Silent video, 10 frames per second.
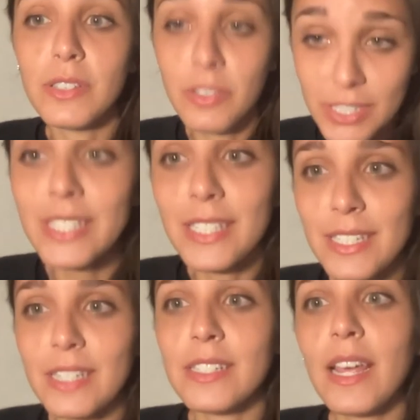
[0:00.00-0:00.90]
the
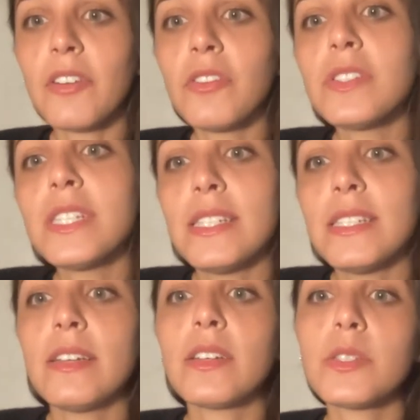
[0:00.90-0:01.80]
resistance Carol
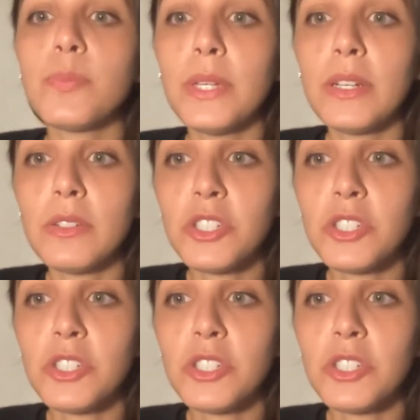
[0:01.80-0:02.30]
says that exper-